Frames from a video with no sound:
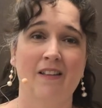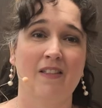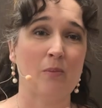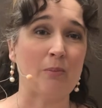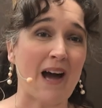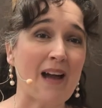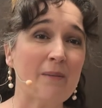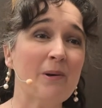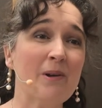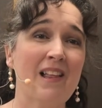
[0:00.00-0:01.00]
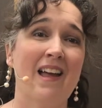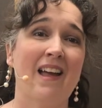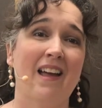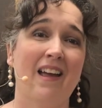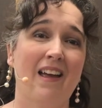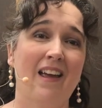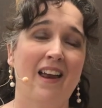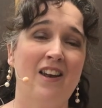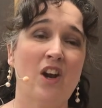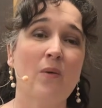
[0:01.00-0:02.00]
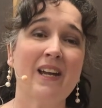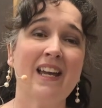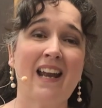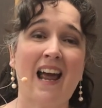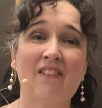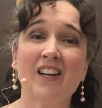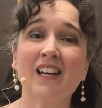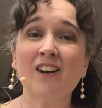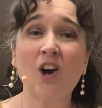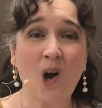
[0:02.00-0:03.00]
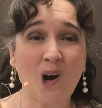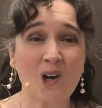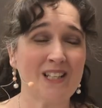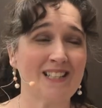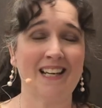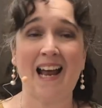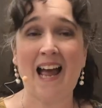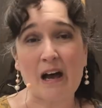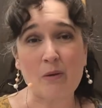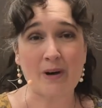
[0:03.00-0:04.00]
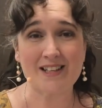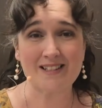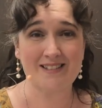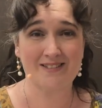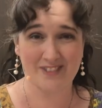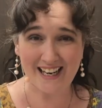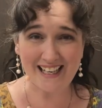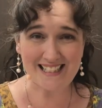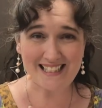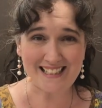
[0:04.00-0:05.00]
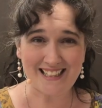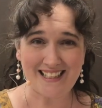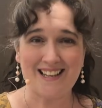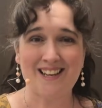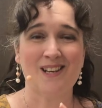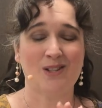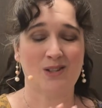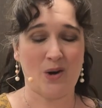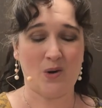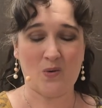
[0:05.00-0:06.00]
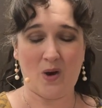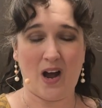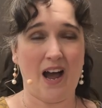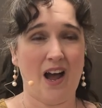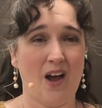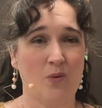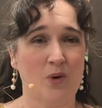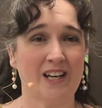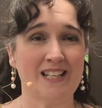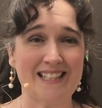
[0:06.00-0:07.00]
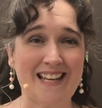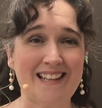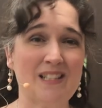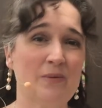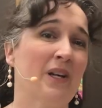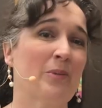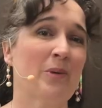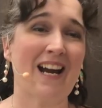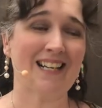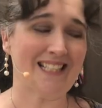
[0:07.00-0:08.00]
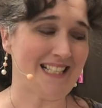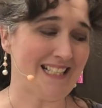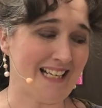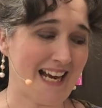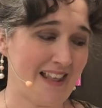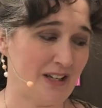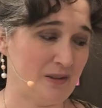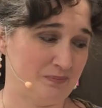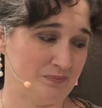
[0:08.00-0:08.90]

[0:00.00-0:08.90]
the Bible and knowing it and having it in our heart is going to help us, right? So we're going to say this, we're going to practice it together.